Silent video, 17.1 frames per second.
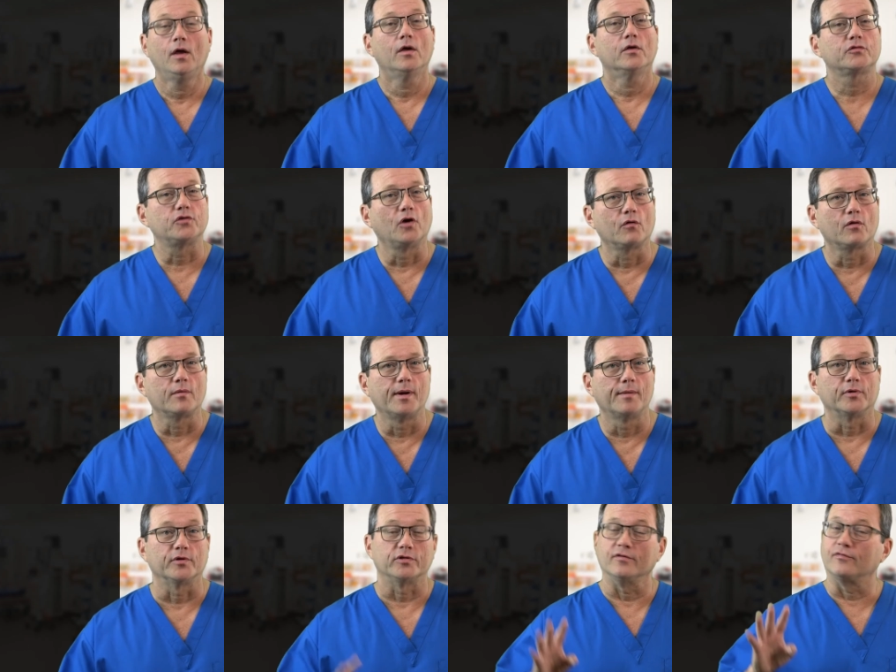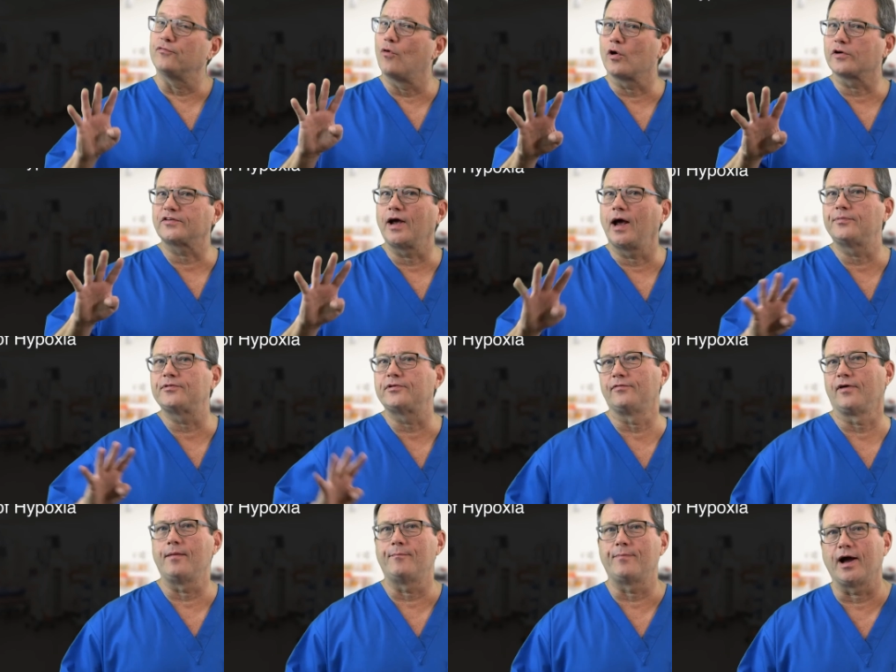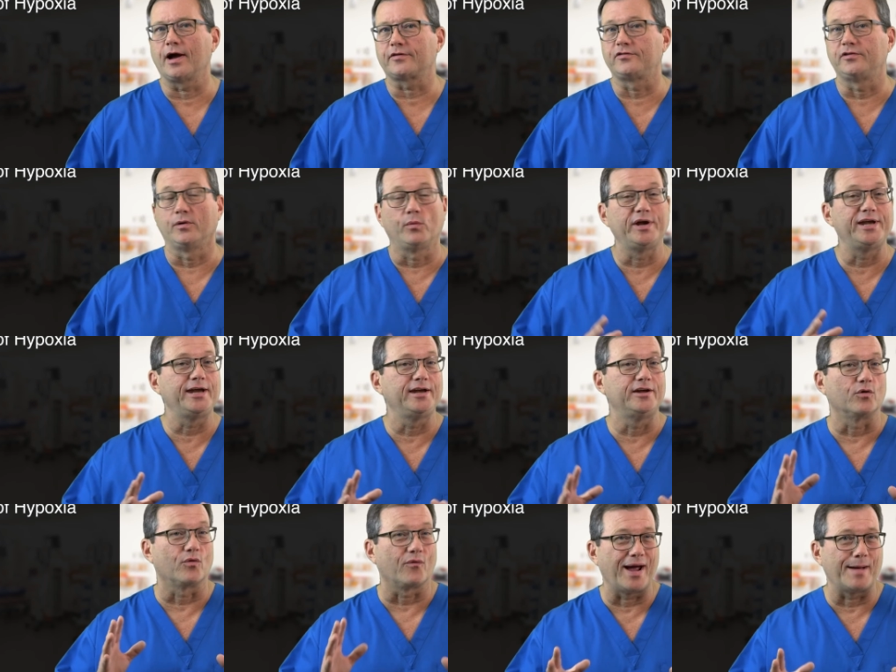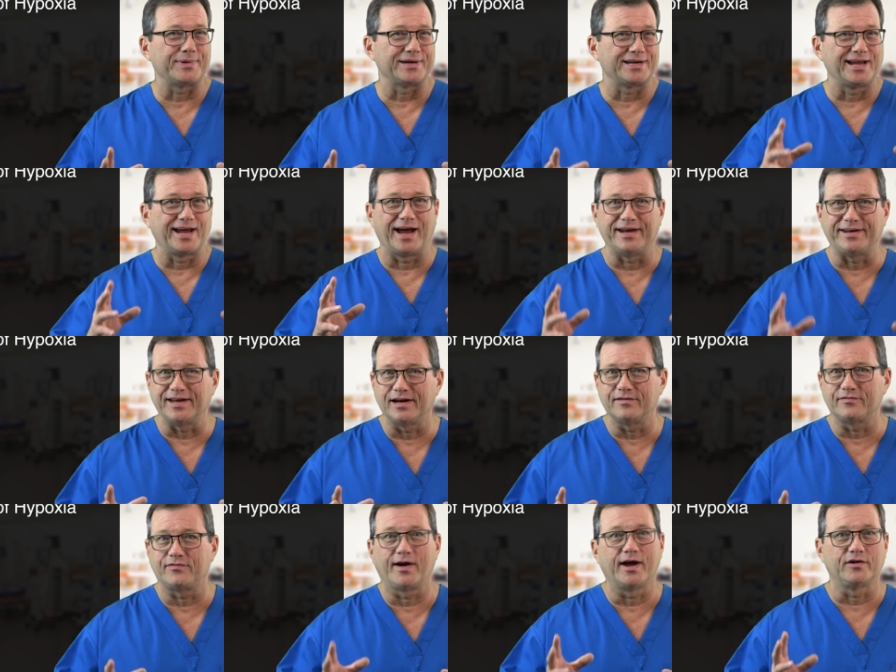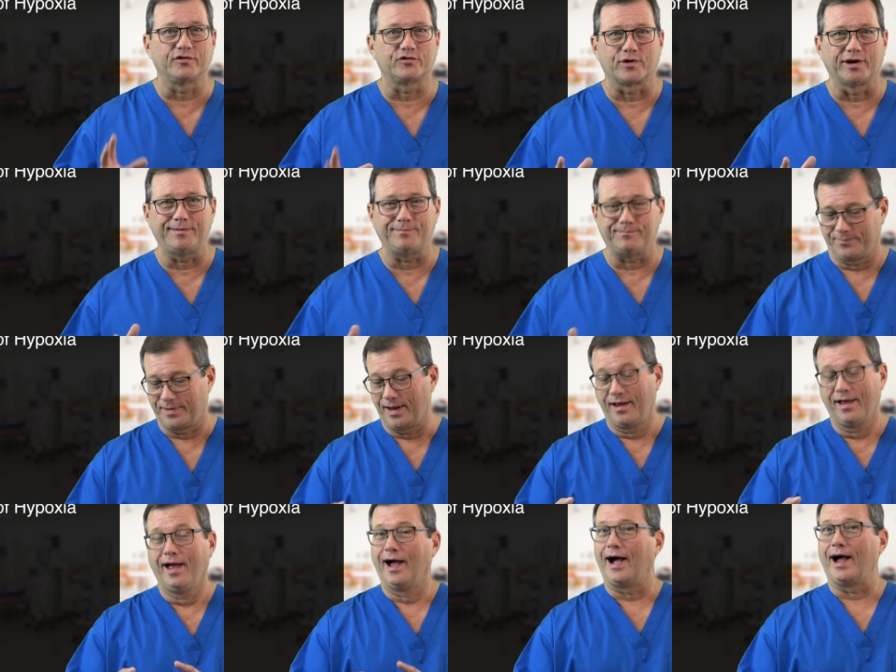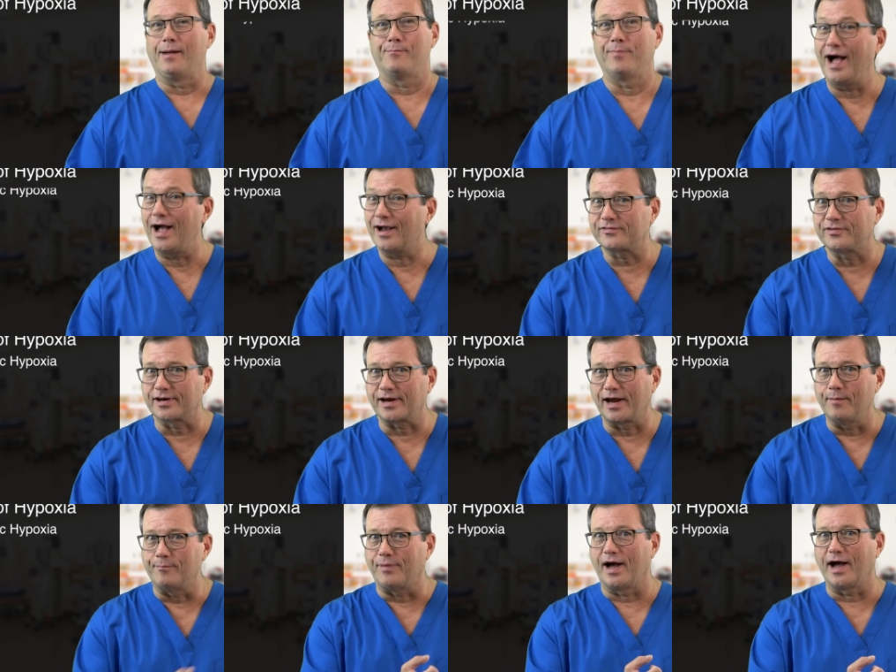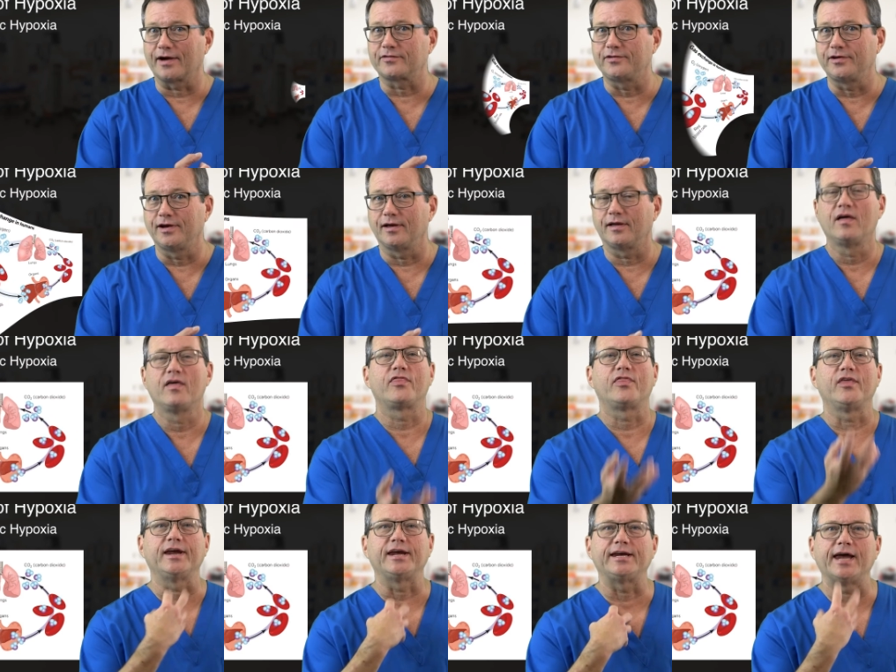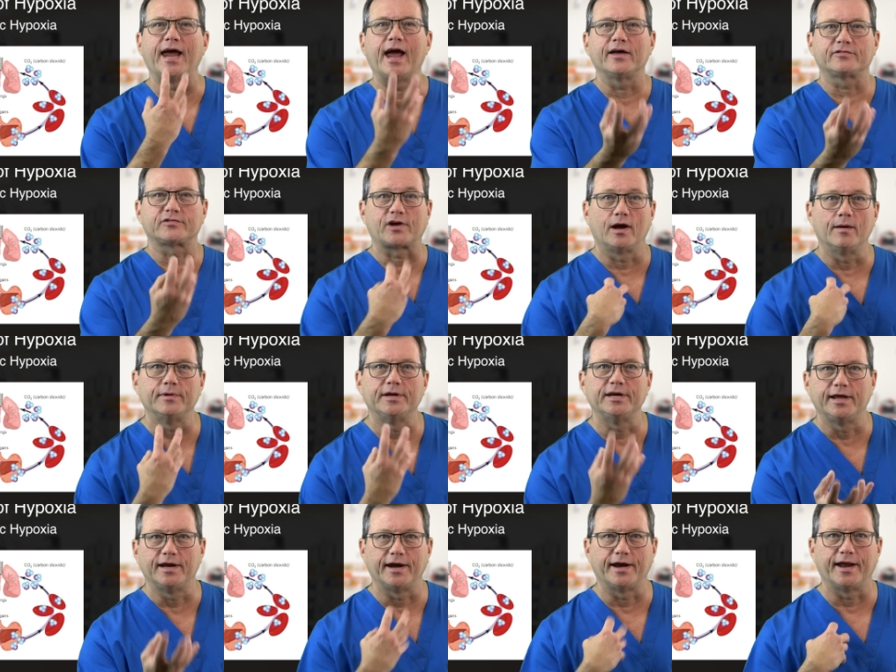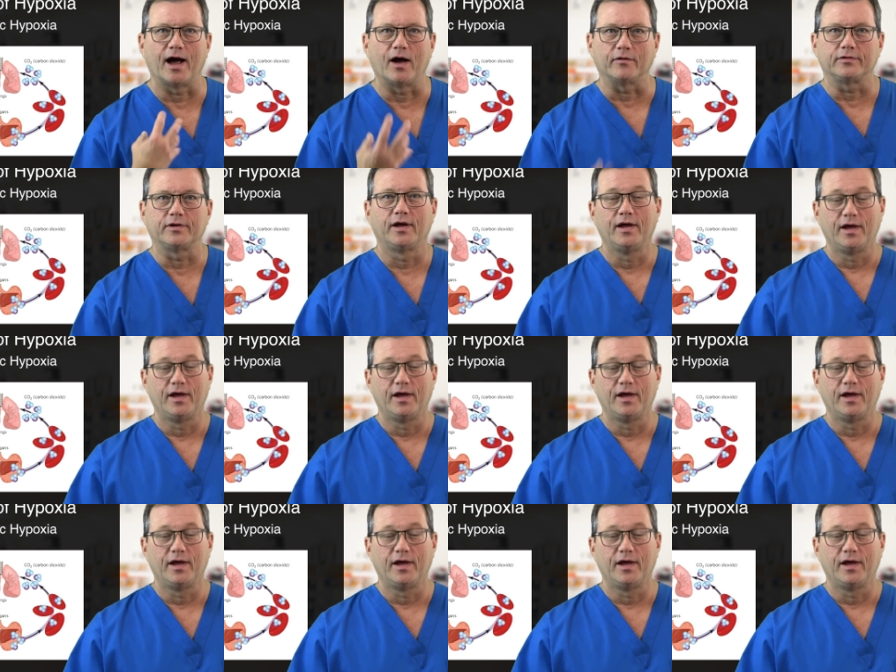So remember, the four types of hypoxia we need to rapidly identify and treat. Hypoxic hypoxia, think gas coming in and out.